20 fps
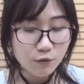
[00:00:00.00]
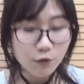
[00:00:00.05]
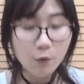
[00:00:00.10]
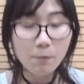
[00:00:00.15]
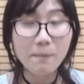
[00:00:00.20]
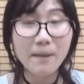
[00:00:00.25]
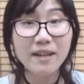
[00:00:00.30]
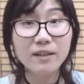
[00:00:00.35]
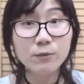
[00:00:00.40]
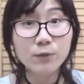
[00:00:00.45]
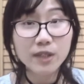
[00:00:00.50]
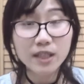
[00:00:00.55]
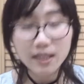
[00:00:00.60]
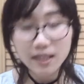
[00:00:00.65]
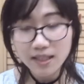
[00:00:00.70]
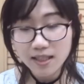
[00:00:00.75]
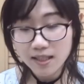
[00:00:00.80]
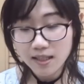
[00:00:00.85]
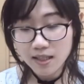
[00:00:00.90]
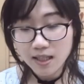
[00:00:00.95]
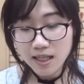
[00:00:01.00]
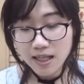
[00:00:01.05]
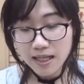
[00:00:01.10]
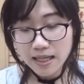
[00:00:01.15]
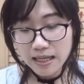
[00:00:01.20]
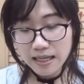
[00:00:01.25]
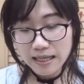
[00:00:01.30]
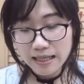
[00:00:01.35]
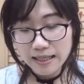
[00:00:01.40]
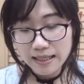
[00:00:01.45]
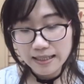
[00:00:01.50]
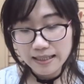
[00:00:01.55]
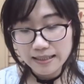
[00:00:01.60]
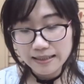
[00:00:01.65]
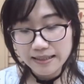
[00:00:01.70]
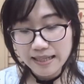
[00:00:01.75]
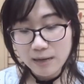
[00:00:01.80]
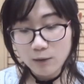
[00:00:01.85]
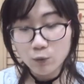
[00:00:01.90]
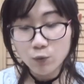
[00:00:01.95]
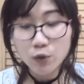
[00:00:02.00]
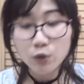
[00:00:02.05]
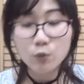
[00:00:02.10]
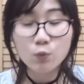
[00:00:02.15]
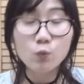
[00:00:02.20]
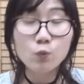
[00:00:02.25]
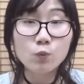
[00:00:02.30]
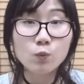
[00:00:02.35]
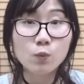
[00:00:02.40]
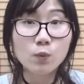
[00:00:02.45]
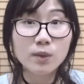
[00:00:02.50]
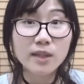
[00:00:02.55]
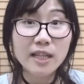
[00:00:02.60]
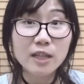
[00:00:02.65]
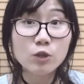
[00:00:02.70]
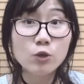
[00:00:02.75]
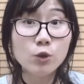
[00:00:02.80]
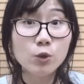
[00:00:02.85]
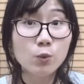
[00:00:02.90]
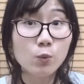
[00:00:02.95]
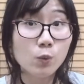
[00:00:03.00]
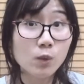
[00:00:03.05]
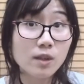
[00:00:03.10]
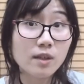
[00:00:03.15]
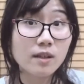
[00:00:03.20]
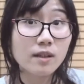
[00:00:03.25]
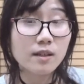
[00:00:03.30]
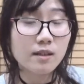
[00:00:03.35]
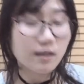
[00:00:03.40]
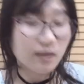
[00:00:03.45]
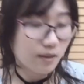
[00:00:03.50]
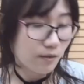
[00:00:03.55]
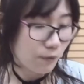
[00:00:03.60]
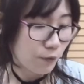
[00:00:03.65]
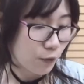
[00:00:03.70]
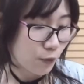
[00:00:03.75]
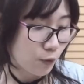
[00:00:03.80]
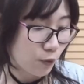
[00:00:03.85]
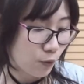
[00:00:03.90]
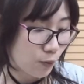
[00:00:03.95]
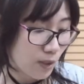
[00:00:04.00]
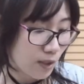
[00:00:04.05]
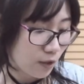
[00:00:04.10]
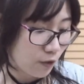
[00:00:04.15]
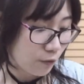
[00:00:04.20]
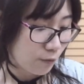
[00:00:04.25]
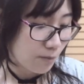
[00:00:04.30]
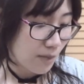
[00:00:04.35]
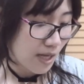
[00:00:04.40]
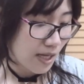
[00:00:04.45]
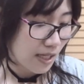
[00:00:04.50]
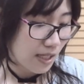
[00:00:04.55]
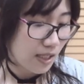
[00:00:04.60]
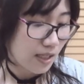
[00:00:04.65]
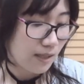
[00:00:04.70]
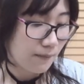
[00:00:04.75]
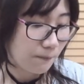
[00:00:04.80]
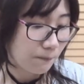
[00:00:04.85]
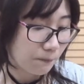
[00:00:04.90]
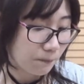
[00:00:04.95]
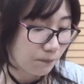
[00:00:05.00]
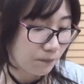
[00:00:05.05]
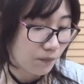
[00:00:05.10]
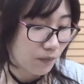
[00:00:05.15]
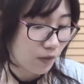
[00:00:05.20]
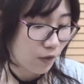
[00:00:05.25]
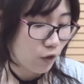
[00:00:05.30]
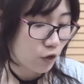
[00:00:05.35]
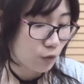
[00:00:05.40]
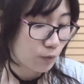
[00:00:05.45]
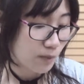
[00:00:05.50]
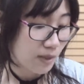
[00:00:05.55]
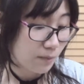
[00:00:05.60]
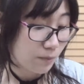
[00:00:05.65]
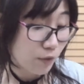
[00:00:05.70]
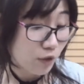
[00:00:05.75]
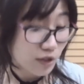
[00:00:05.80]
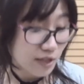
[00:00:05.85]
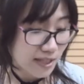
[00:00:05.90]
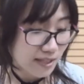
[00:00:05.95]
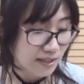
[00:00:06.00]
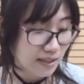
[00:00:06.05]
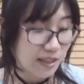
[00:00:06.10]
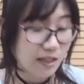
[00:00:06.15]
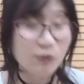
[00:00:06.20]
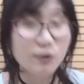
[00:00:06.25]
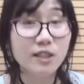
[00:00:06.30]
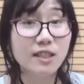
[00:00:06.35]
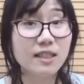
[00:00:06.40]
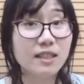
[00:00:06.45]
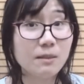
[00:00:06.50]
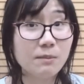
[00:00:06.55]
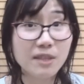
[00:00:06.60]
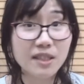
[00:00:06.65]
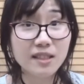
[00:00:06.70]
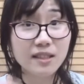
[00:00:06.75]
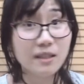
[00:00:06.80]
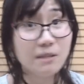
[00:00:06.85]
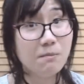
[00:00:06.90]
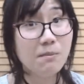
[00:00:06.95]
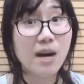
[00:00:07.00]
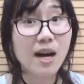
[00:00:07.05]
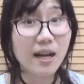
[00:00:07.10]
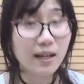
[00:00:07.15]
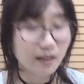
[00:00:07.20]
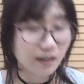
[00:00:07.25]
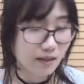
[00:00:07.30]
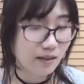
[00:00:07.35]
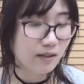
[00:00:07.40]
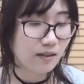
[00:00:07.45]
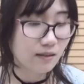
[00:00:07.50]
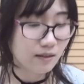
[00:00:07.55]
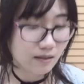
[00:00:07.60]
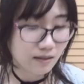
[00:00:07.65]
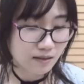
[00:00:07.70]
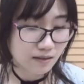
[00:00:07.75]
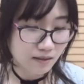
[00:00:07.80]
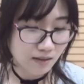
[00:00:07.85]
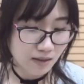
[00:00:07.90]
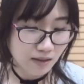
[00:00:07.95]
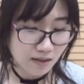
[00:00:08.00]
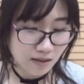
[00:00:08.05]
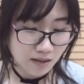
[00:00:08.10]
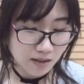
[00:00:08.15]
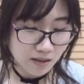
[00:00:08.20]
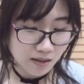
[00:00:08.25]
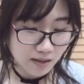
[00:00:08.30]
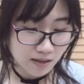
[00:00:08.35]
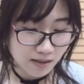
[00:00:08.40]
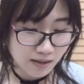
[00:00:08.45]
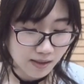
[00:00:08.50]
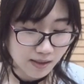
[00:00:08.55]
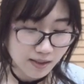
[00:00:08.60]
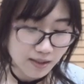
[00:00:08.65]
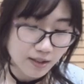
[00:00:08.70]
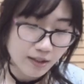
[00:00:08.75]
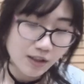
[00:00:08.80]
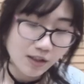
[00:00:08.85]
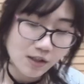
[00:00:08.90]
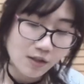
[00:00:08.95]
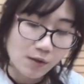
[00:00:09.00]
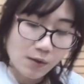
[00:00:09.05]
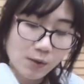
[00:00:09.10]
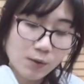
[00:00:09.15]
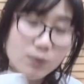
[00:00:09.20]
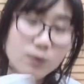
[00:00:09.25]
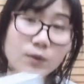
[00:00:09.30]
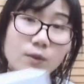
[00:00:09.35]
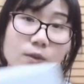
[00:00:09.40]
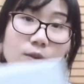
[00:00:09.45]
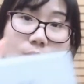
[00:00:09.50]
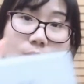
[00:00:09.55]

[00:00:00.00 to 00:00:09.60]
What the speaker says: for men really that could work for one of my cosplay projects, and I was just immediately buying it. So